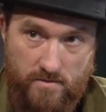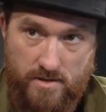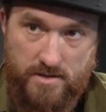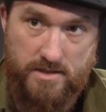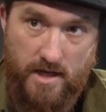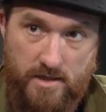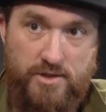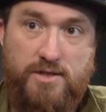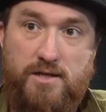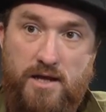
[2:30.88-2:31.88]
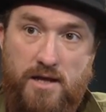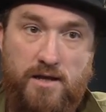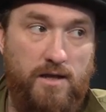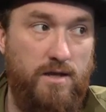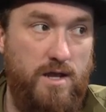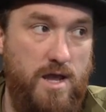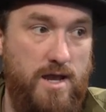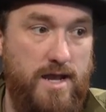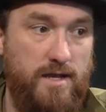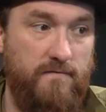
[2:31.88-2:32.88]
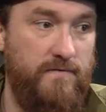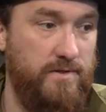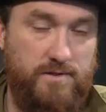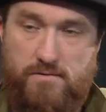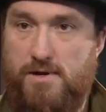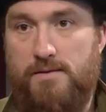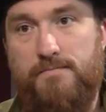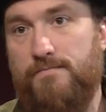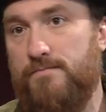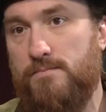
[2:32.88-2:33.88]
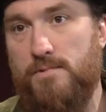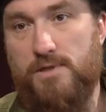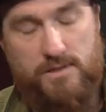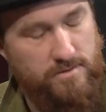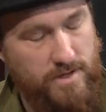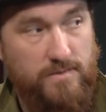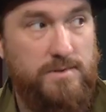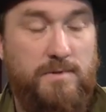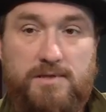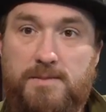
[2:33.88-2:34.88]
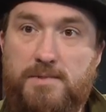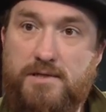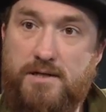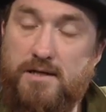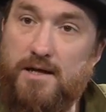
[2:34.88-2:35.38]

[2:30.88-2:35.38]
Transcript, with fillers: do on the stage tonight, and it feels great. It's a great responsibility